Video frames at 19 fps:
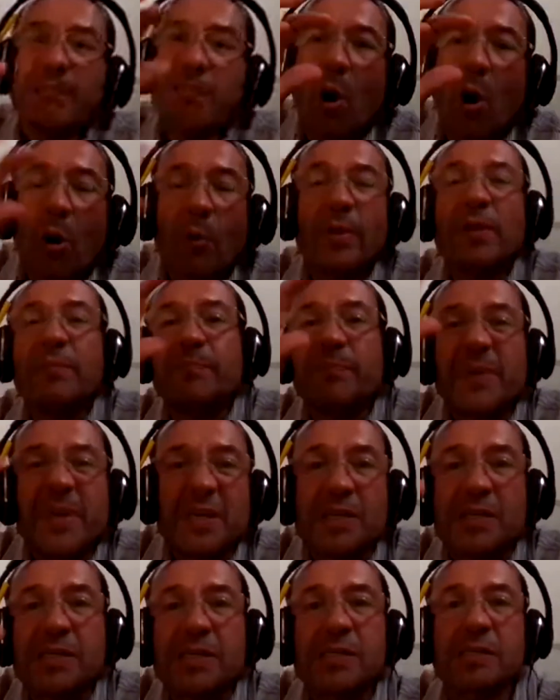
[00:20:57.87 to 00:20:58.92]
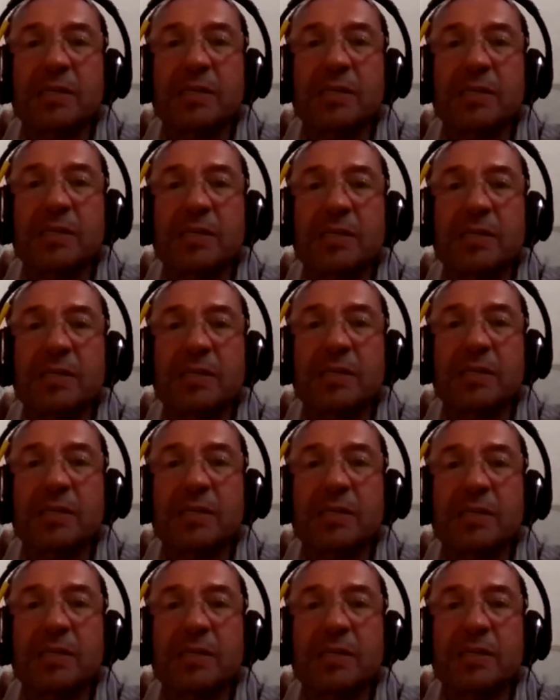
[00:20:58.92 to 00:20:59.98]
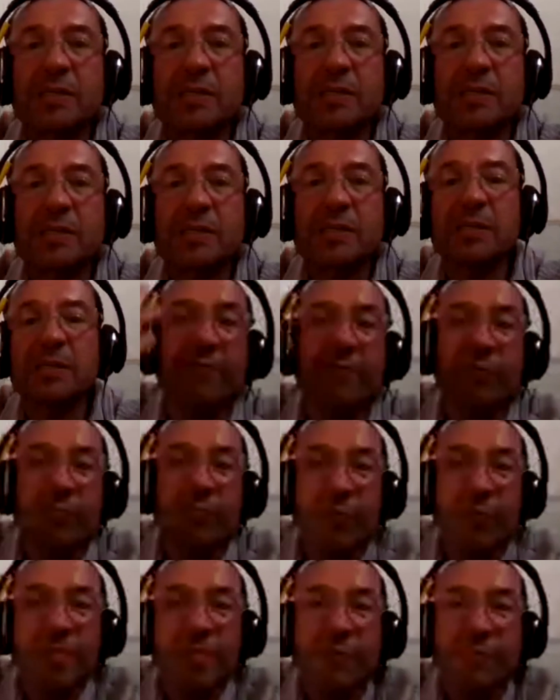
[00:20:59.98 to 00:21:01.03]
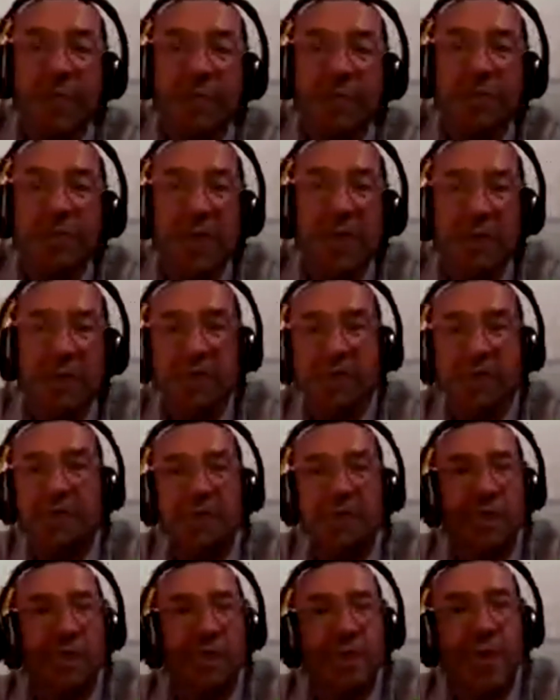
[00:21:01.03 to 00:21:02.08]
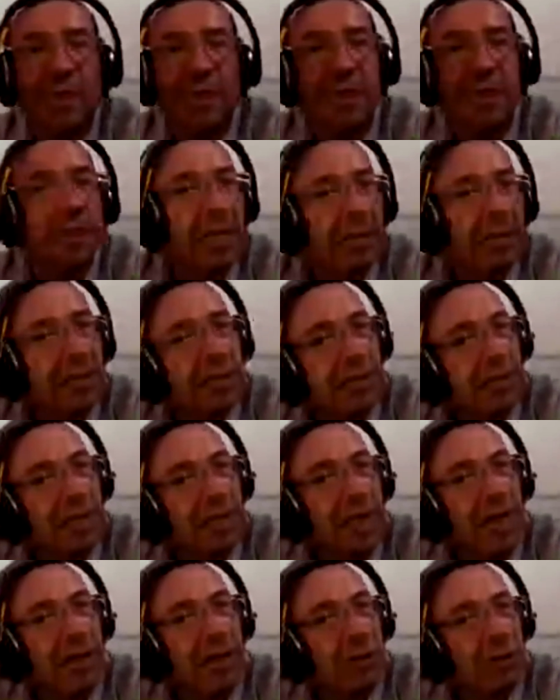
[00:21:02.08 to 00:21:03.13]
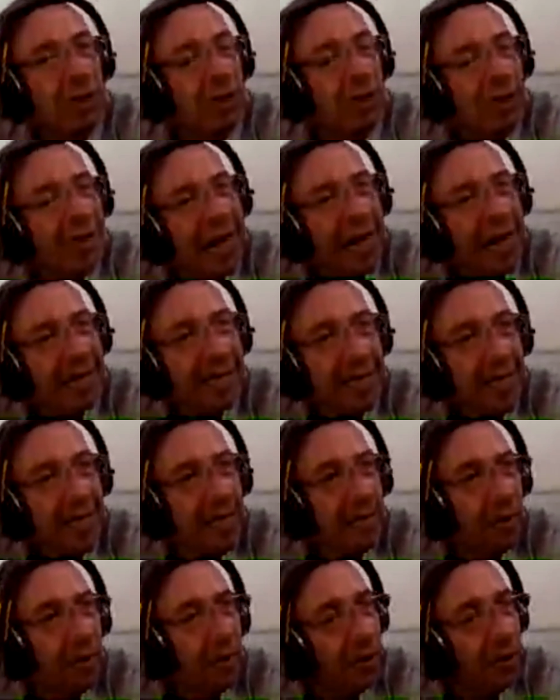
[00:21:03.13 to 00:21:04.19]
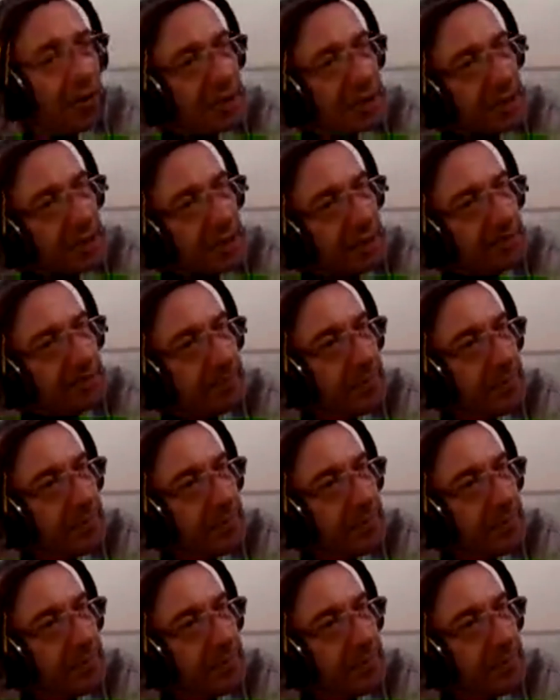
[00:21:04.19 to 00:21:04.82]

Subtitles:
other piece of the models that have already been tested in that scenarios. I think, honestly,